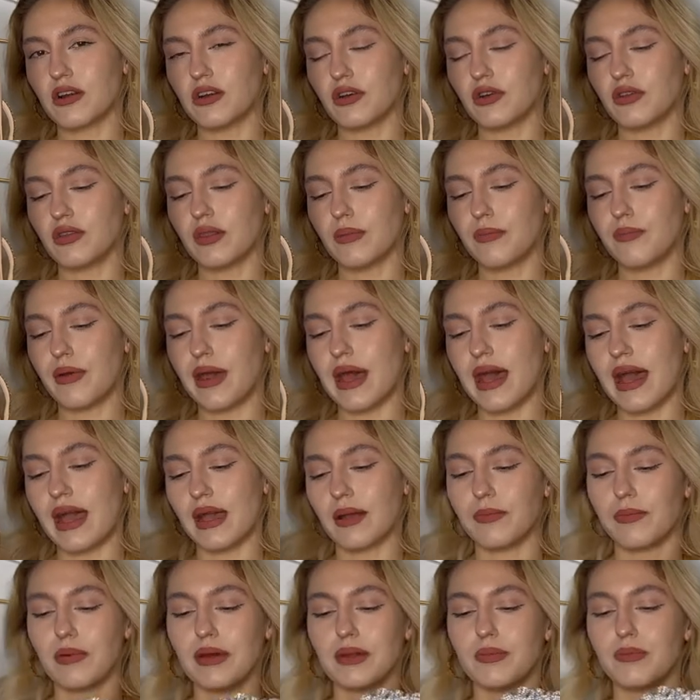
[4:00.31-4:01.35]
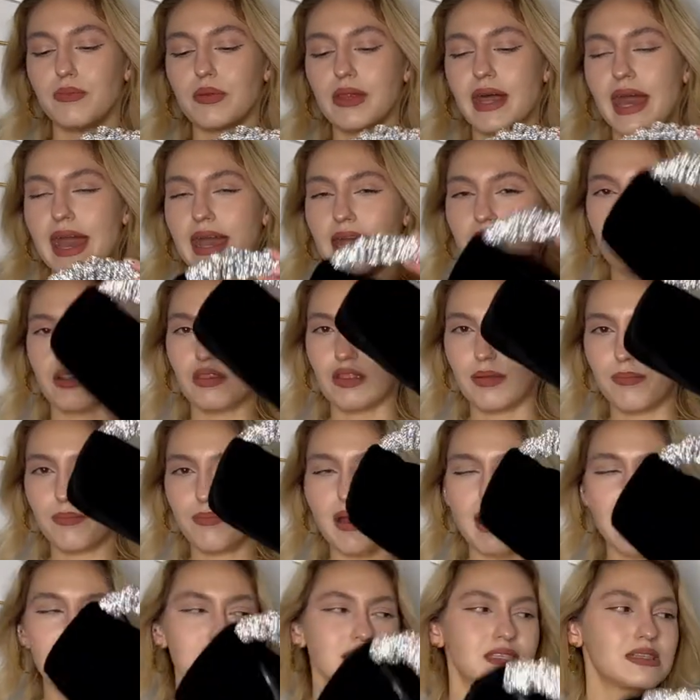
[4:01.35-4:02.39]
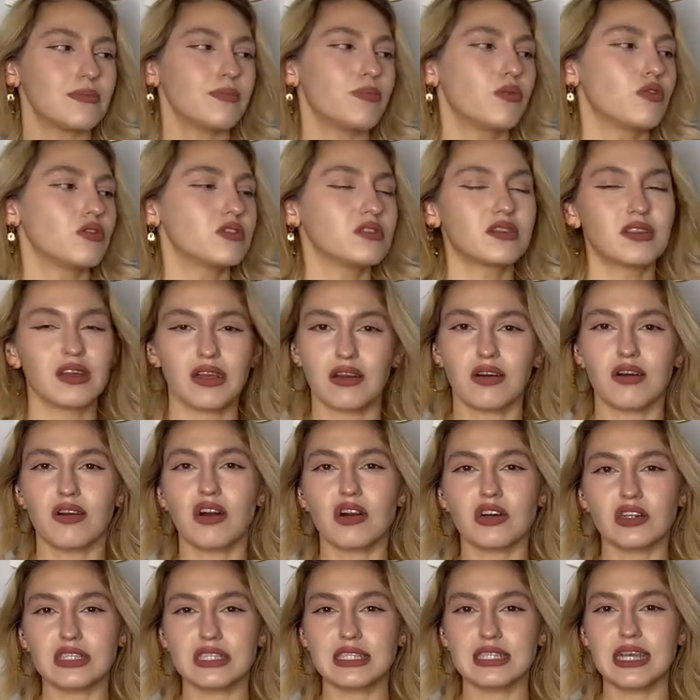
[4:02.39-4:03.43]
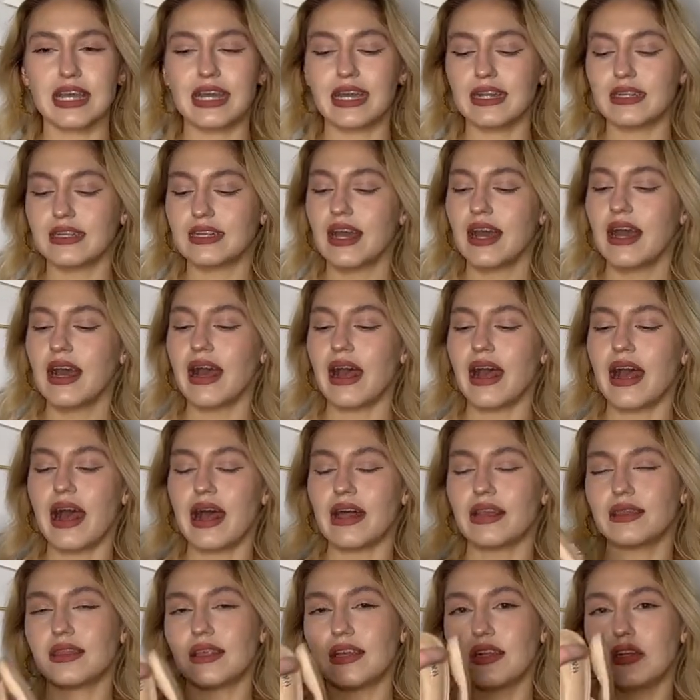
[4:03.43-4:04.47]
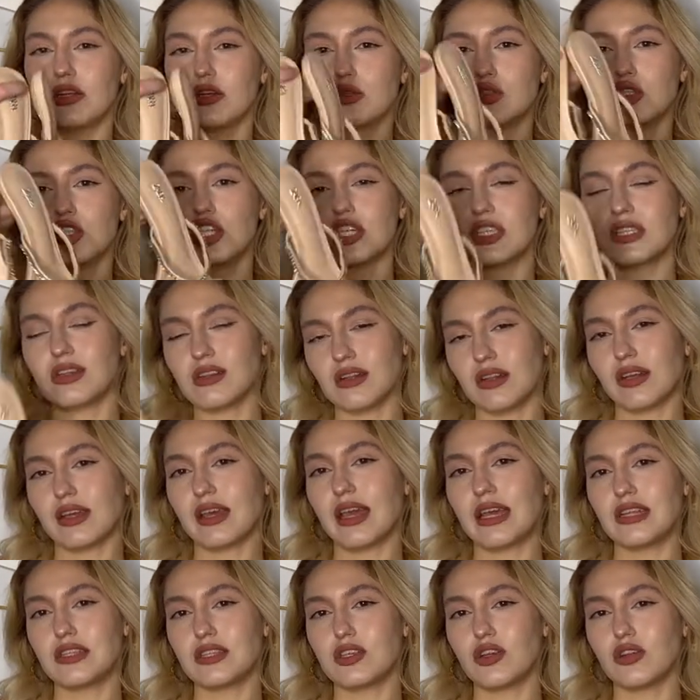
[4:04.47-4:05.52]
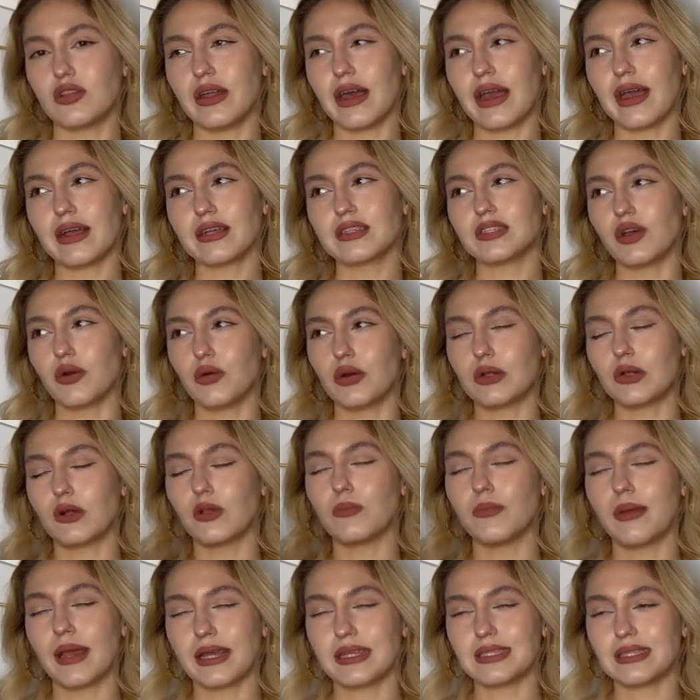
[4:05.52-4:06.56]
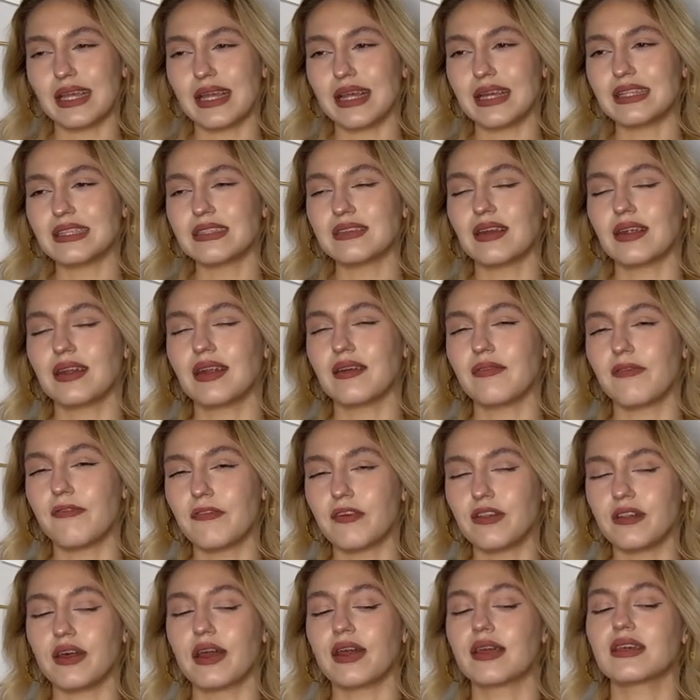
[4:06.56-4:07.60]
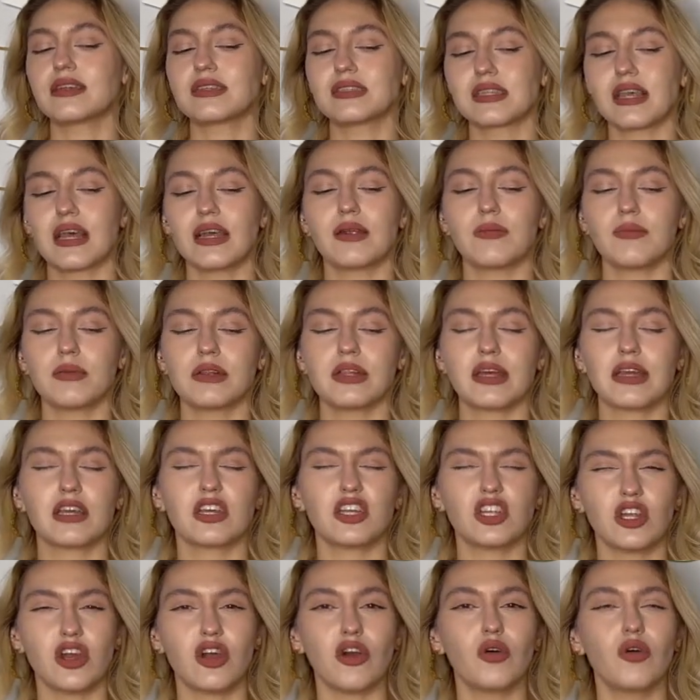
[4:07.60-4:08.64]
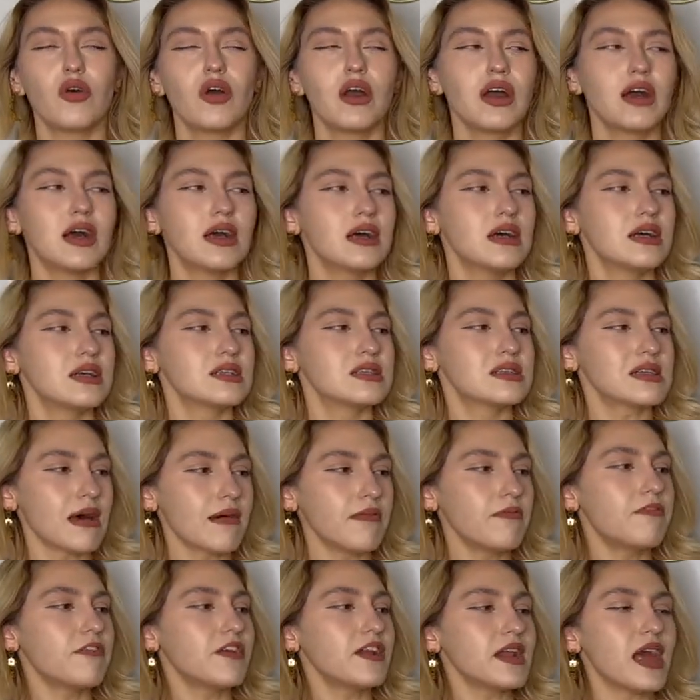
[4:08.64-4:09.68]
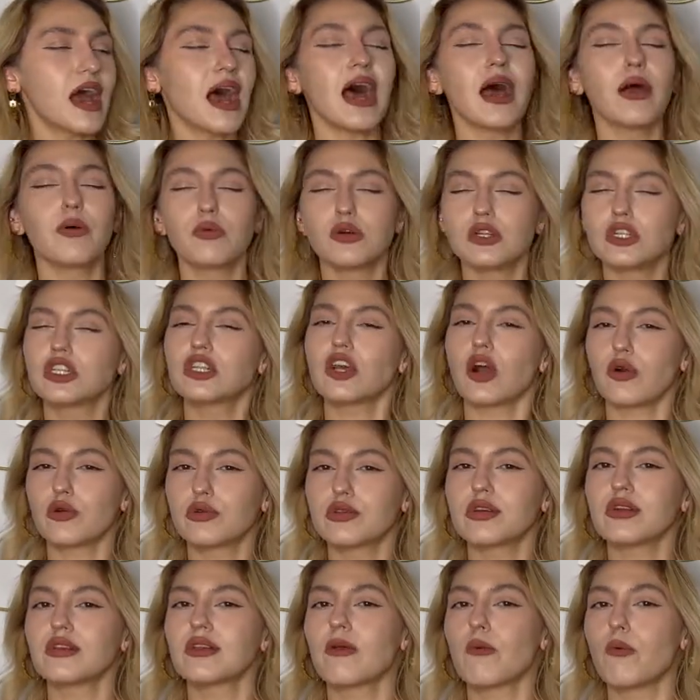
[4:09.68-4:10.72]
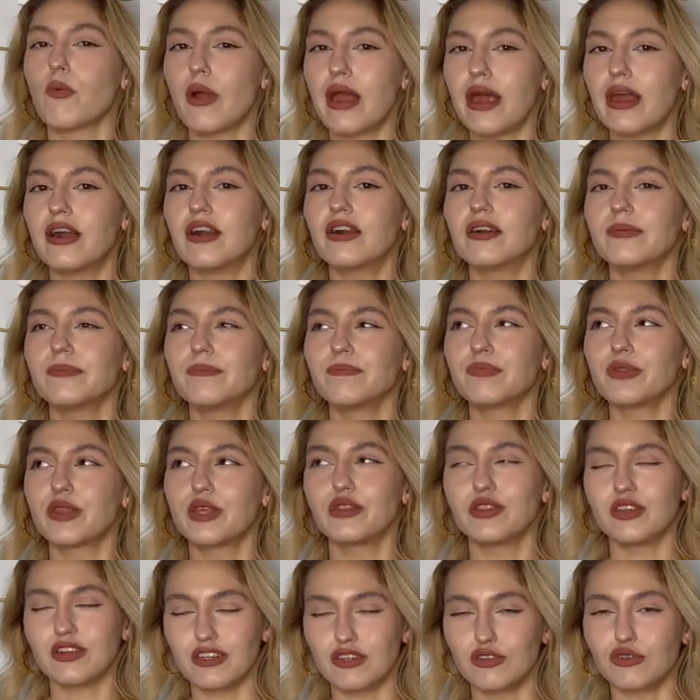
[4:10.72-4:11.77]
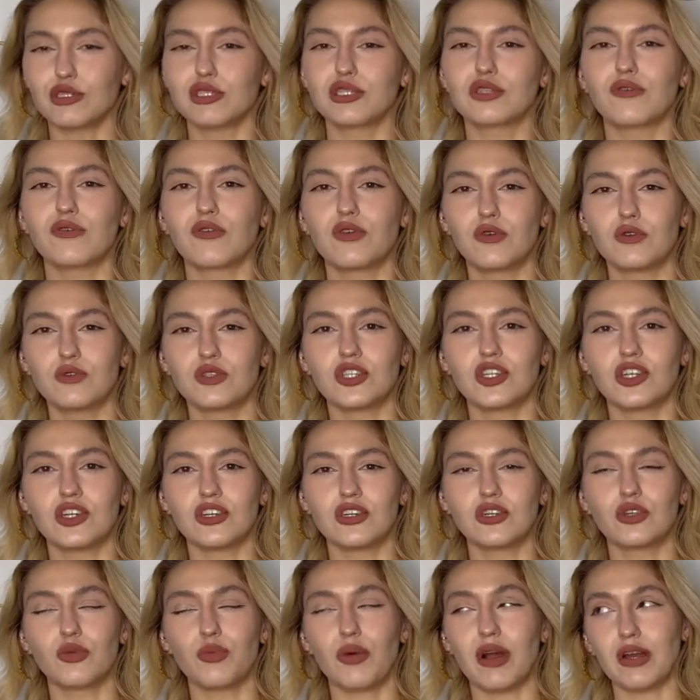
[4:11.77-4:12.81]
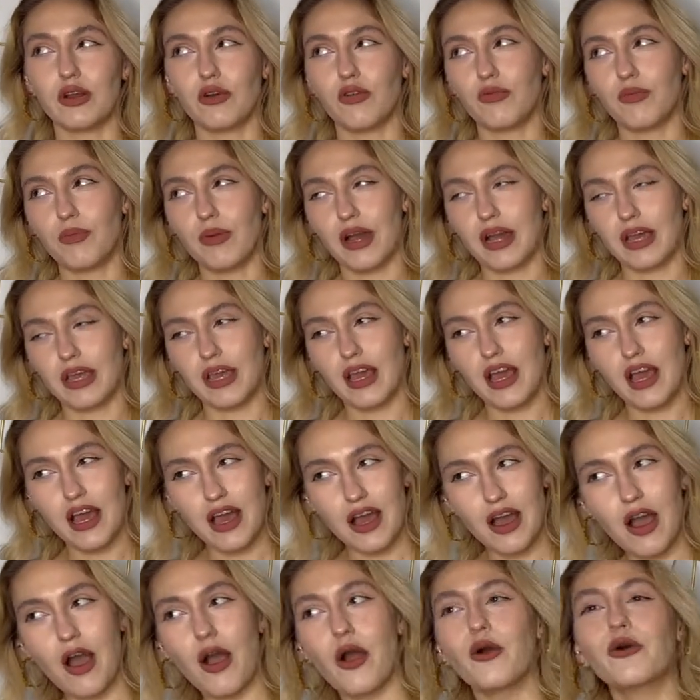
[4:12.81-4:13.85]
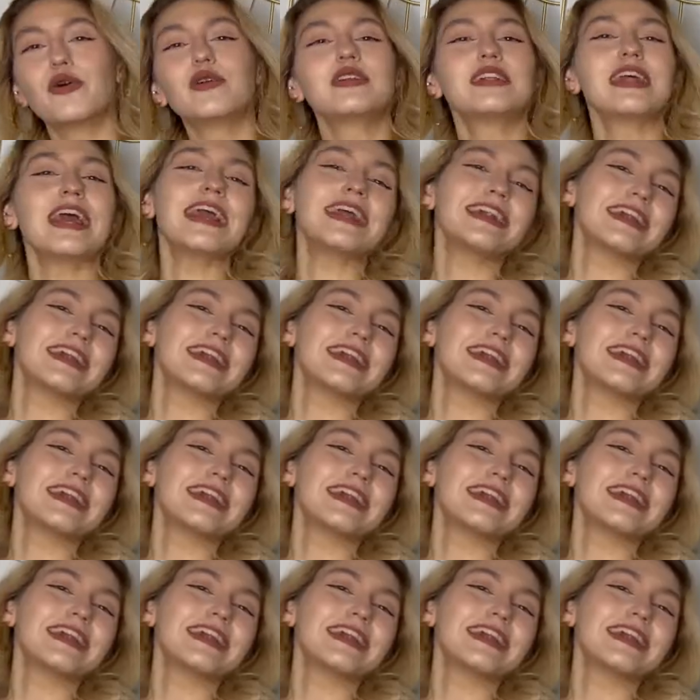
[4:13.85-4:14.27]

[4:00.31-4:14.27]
on the back, but black on the back supports the corset, and the nude just elongates your legs, so it all makes sense. And I feel like it's gonna be like, you know, something I would totally wear in the nearest future to one of my own date